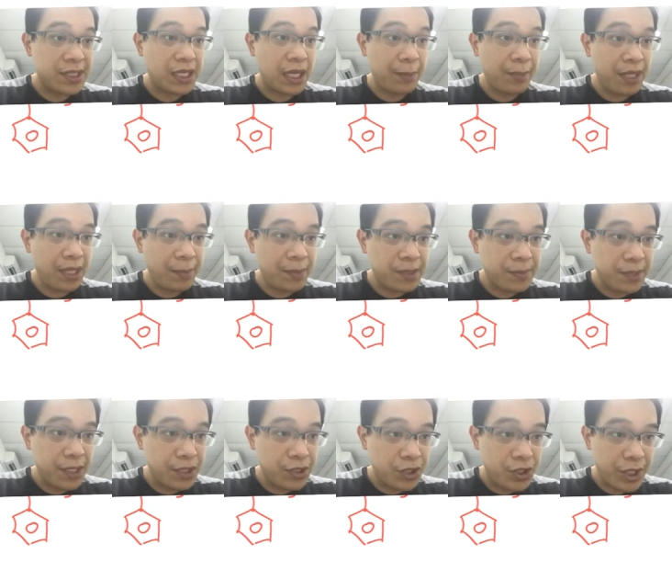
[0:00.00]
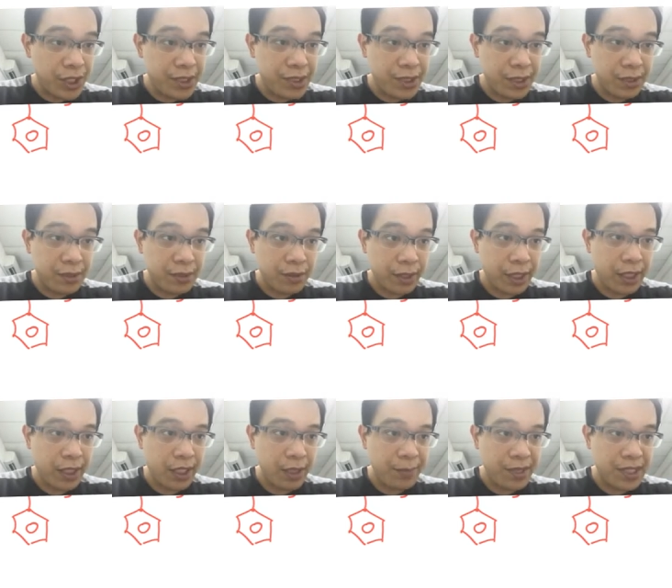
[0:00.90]
carbon must be adjacent. Okay,
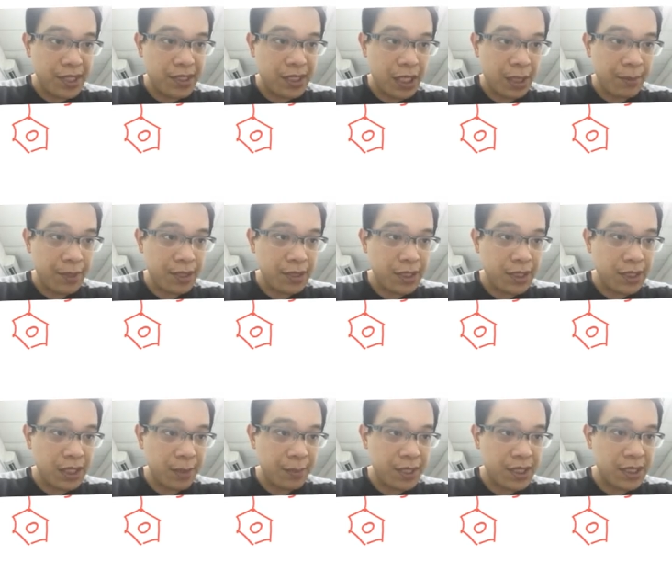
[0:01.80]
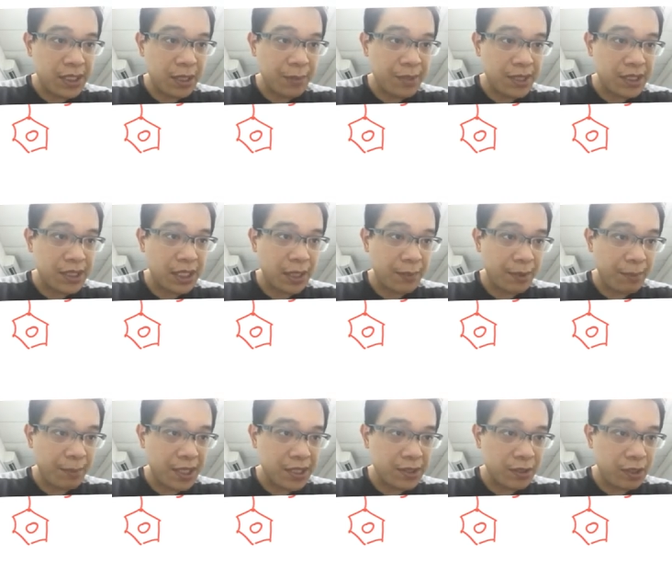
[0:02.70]
cannot be this carbon, this carbon, this carbon, this
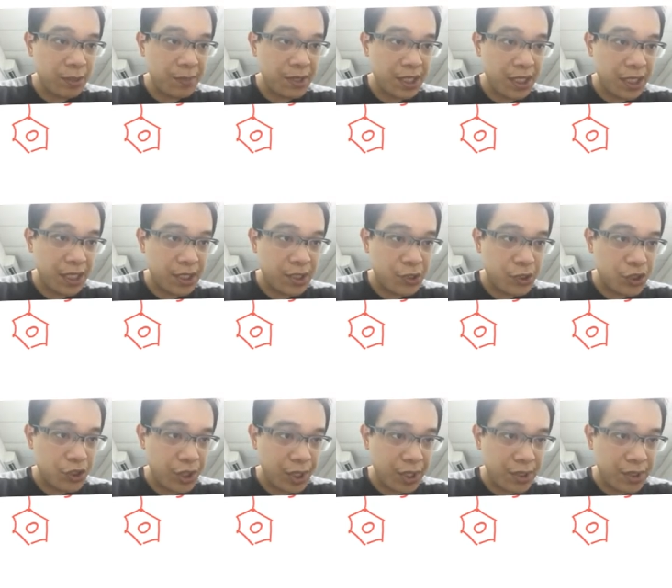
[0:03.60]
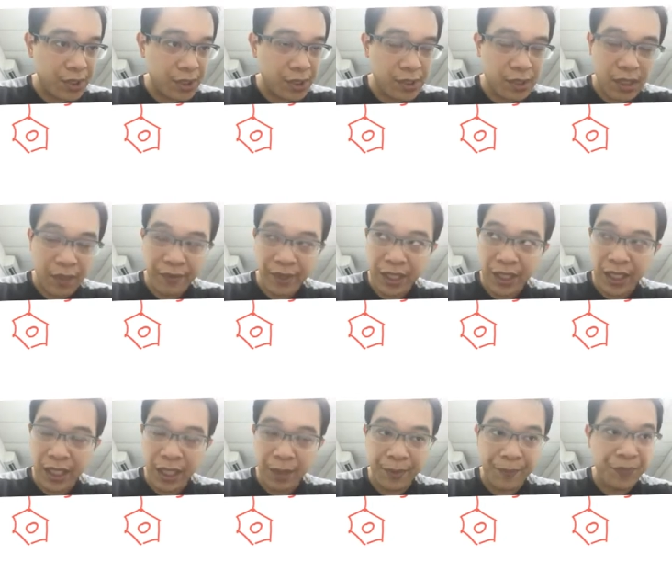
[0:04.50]
carbon. Must only be the adjacent directly
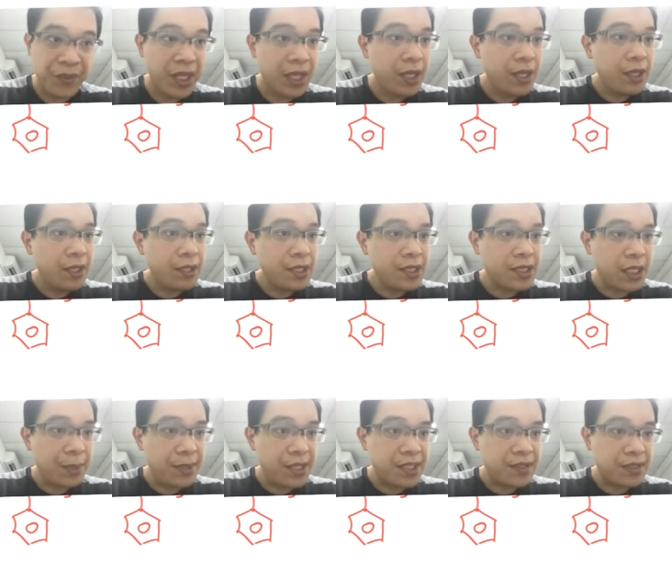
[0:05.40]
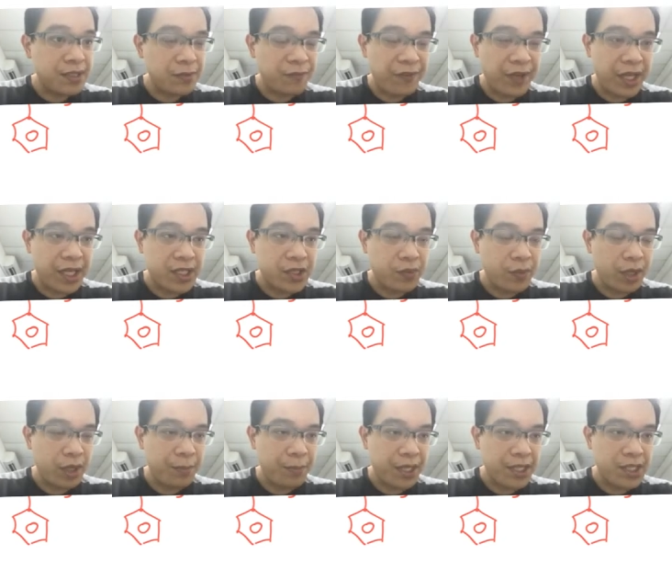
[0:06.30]
carbon. This carbon is fine as
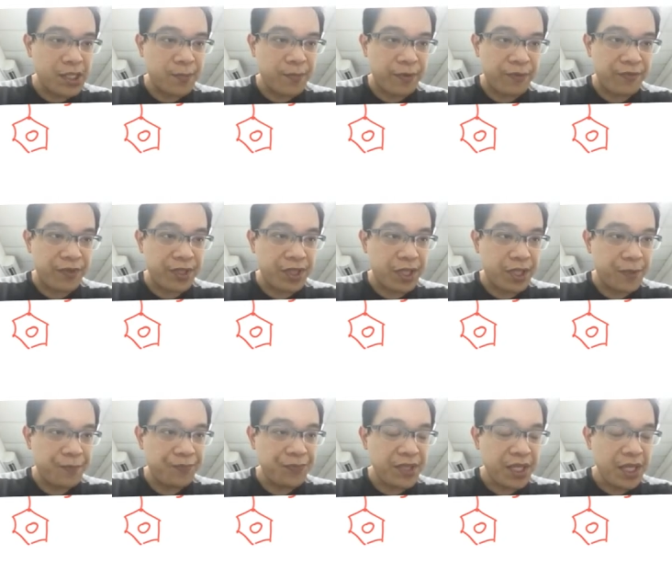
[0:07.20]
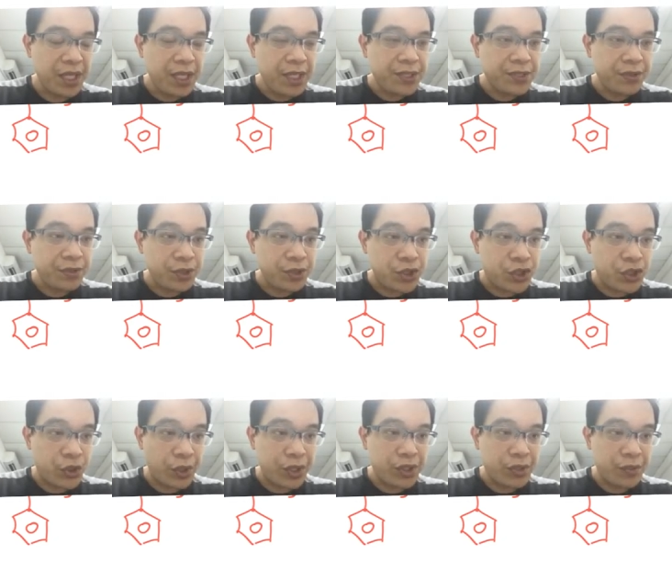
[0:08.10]
well, but I just prefer here. So you
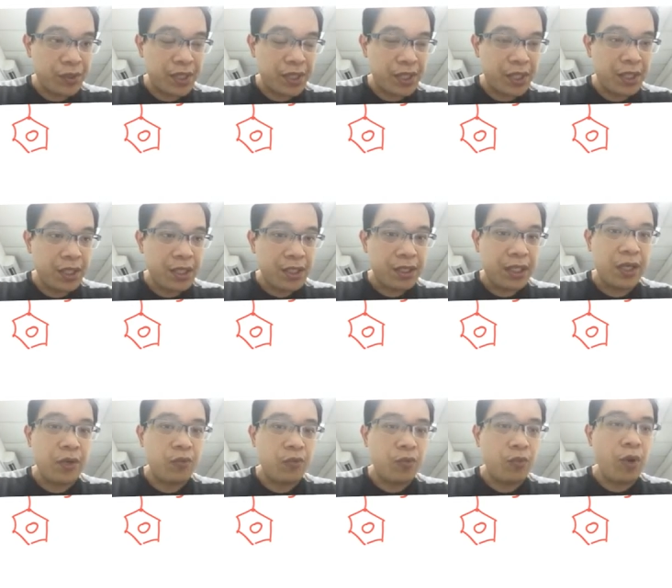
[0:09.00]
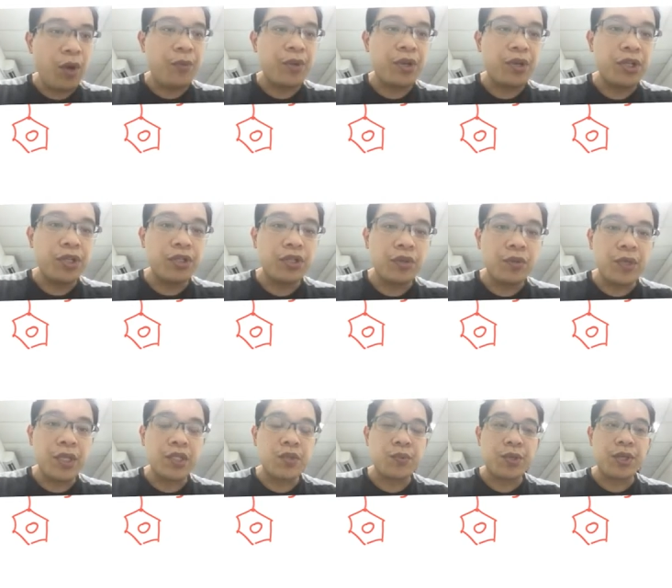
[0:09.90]
join to here. Then what we're going to do
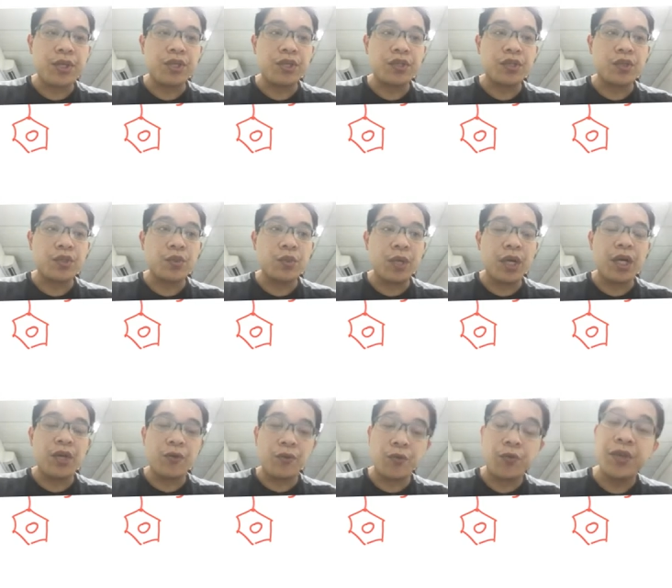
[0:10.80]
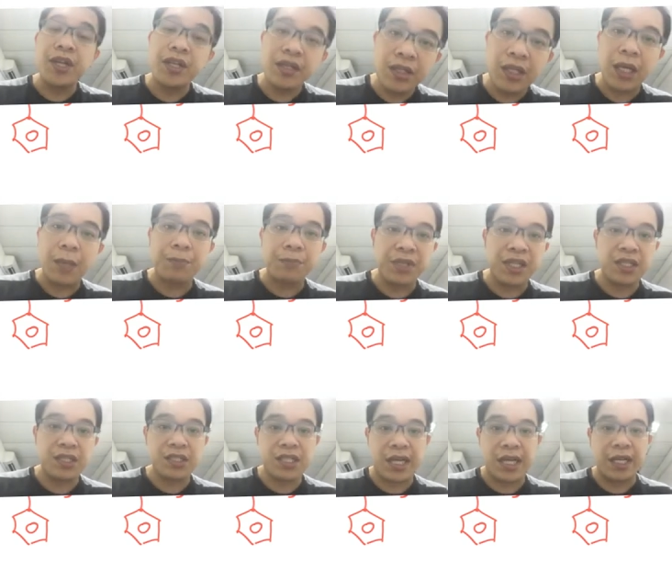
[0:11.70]
is we're going to do a ring
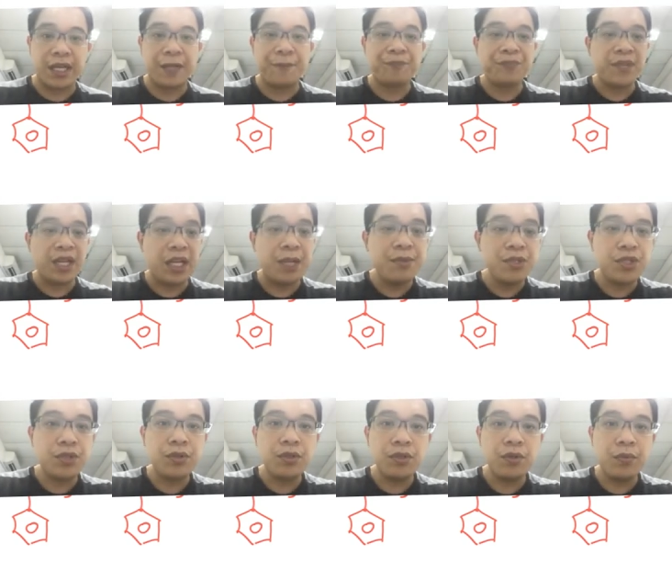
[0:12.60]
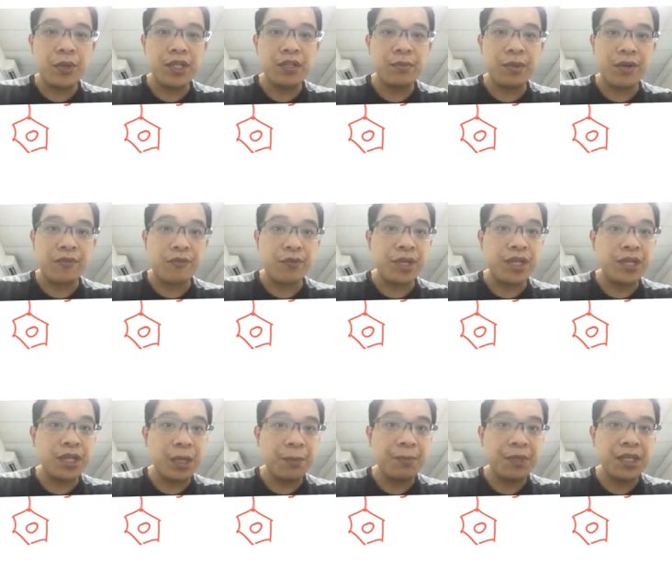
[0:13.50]
numbering technique. And let me show you what I do my
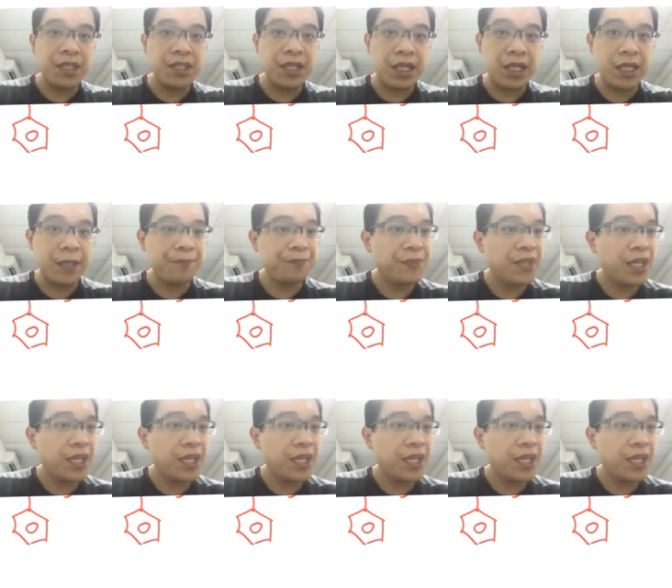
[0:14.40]
ring numbering technique.